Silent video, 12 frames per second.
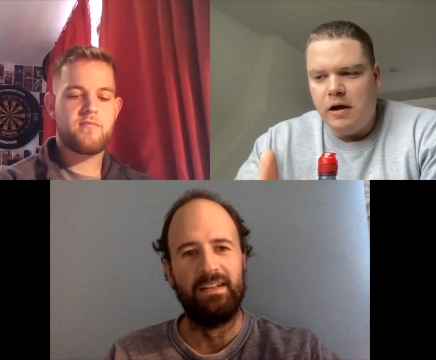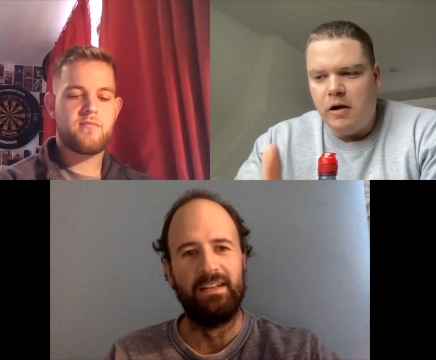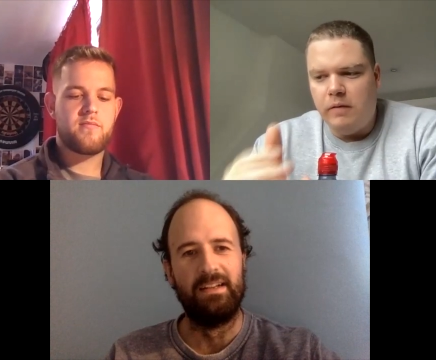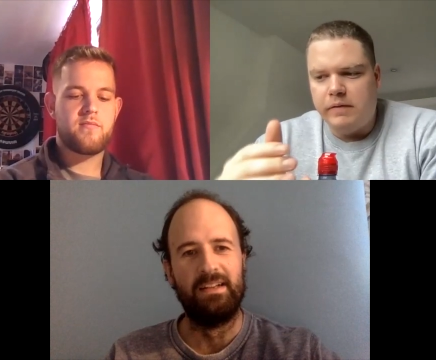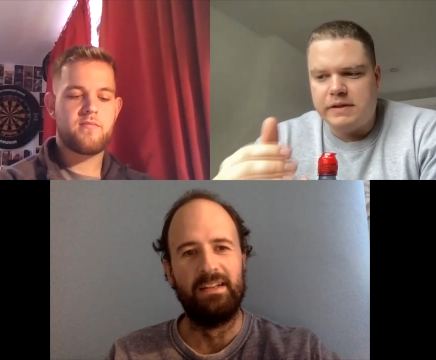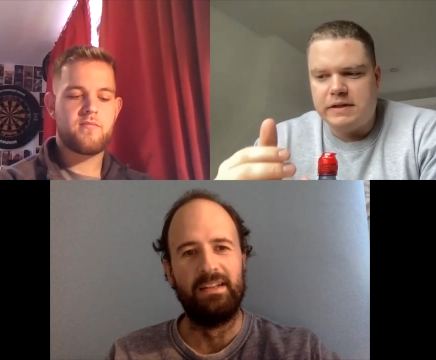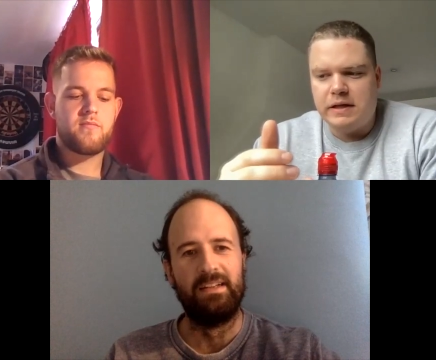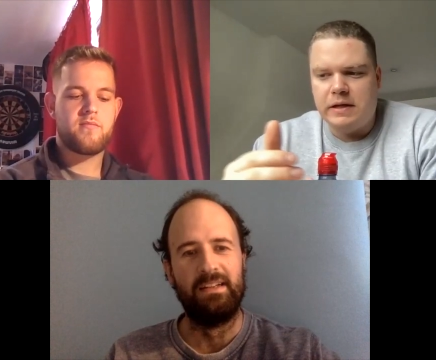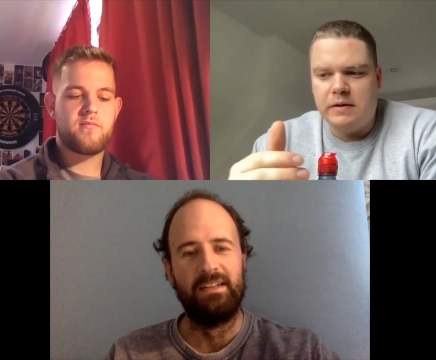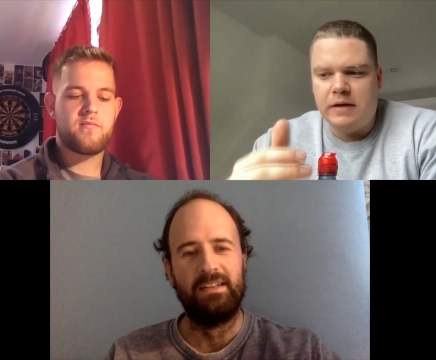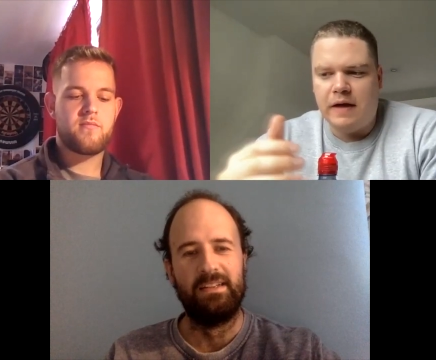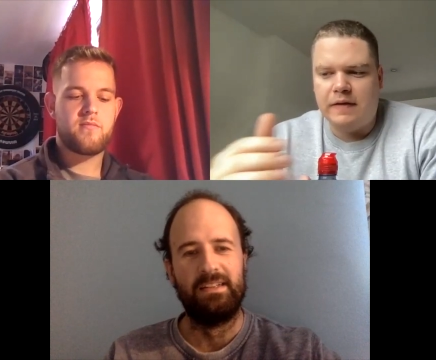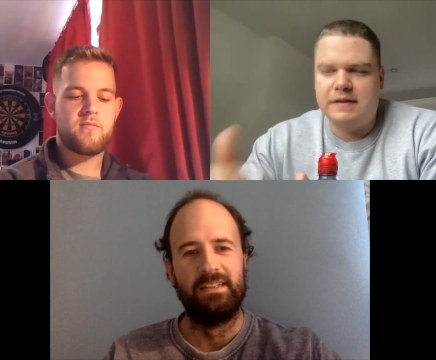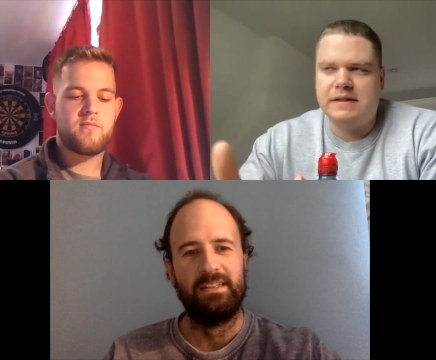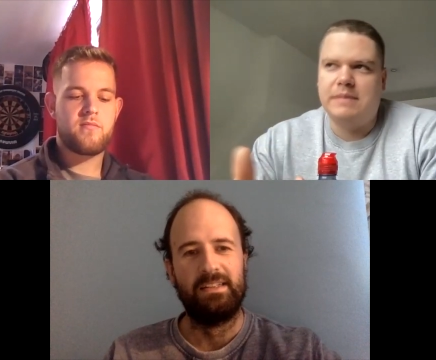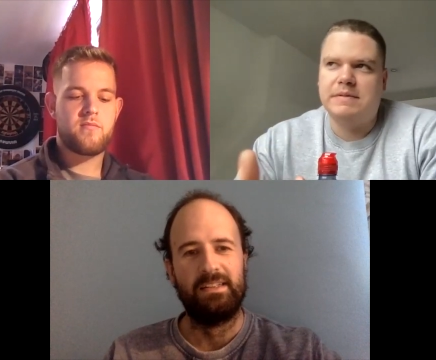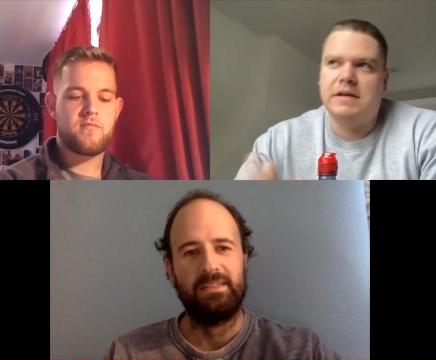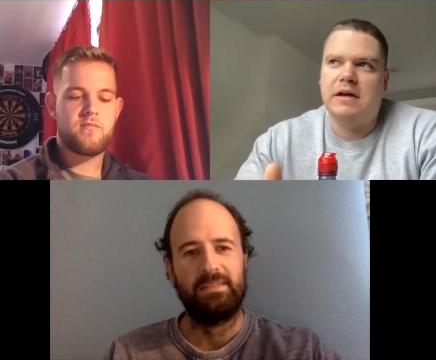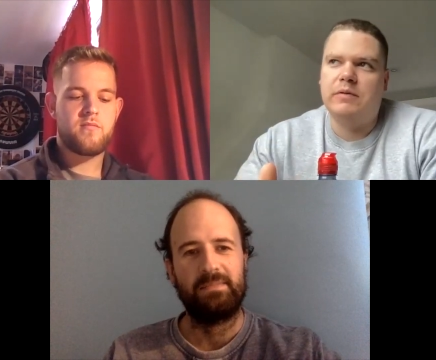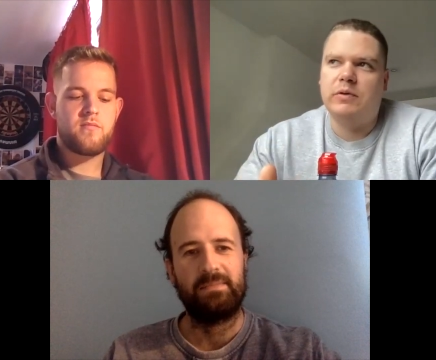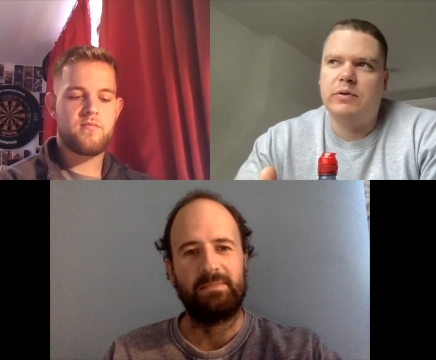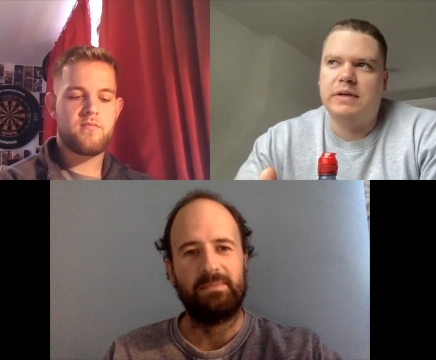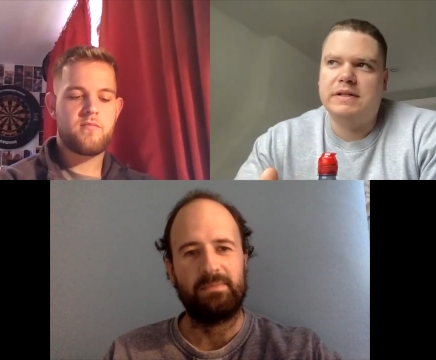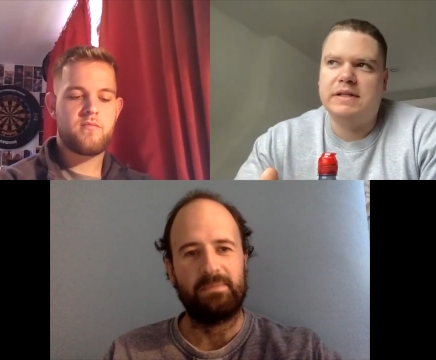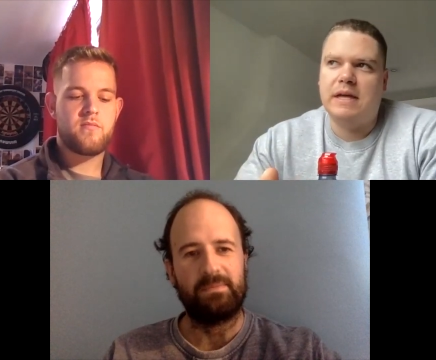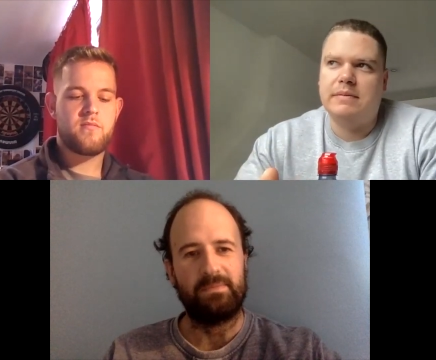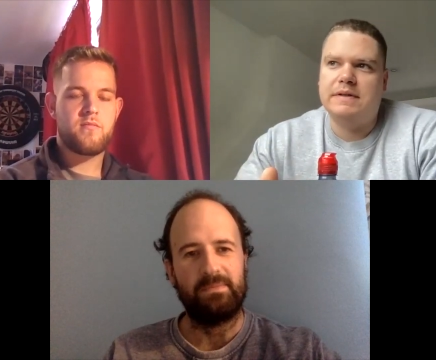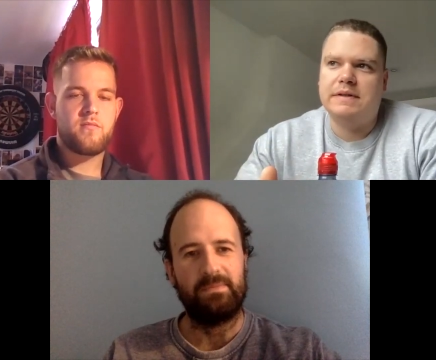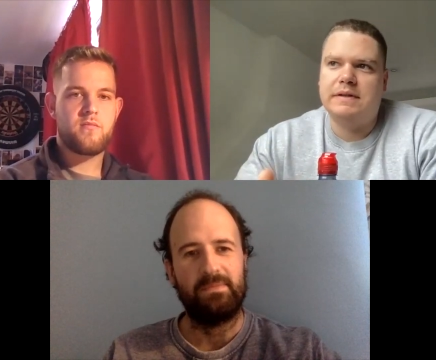Speaker 1: Obviously, at the same time, got to accept